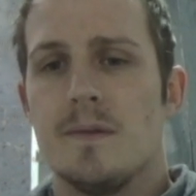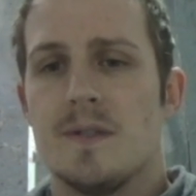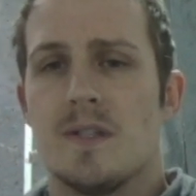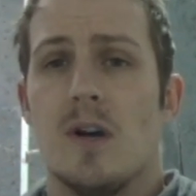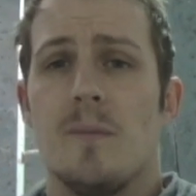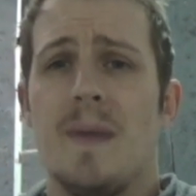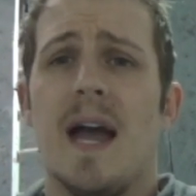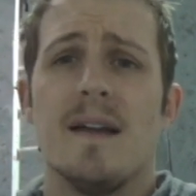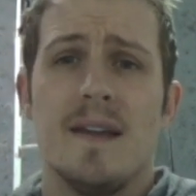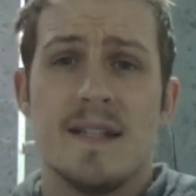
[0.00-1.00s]
So
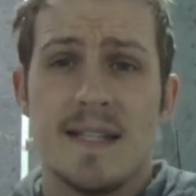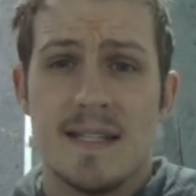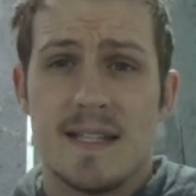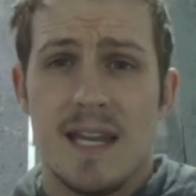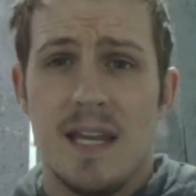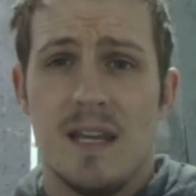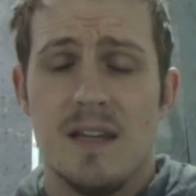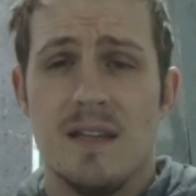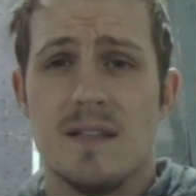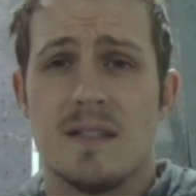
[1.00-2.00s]
yeah, intensity
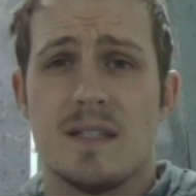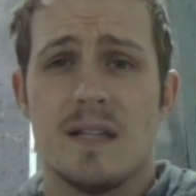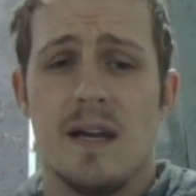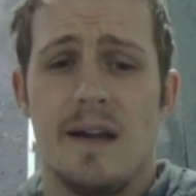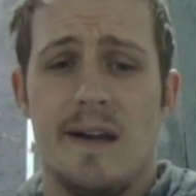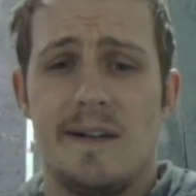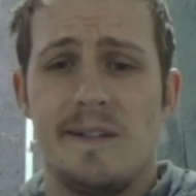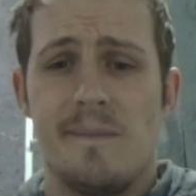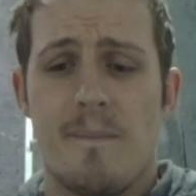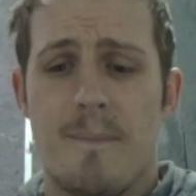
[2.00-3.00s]
is
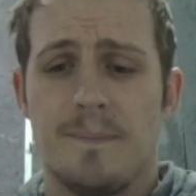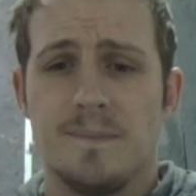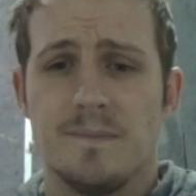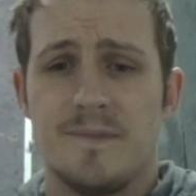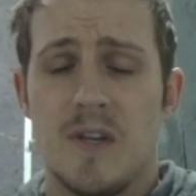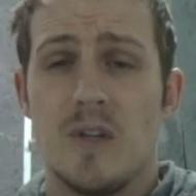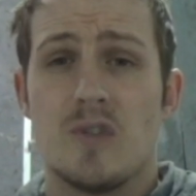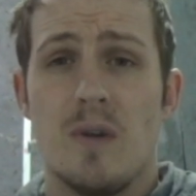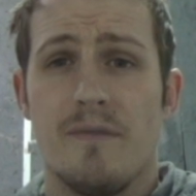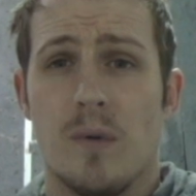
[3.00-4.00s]
fairly
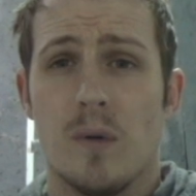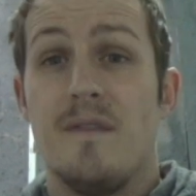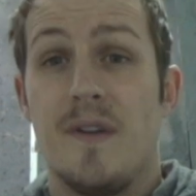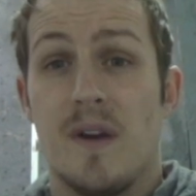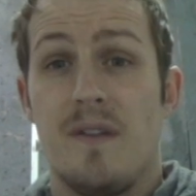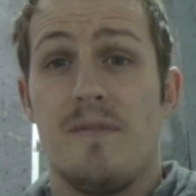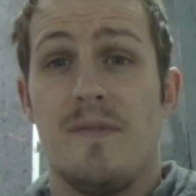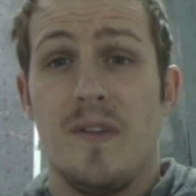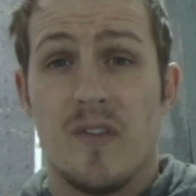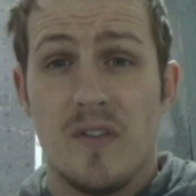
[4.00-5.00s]
straightforward. Very
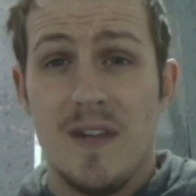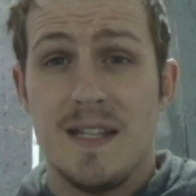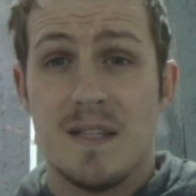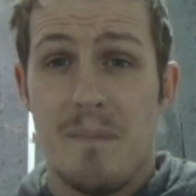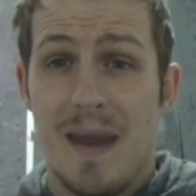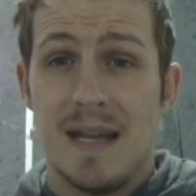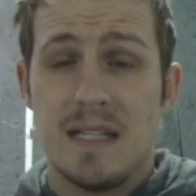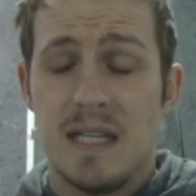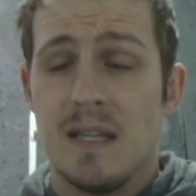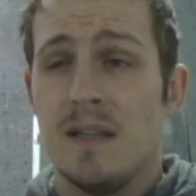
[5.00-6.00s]
physically
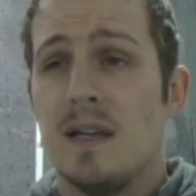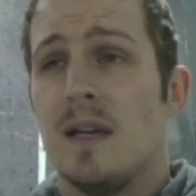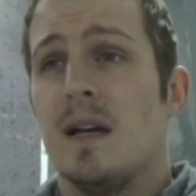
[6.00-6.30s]
demanding.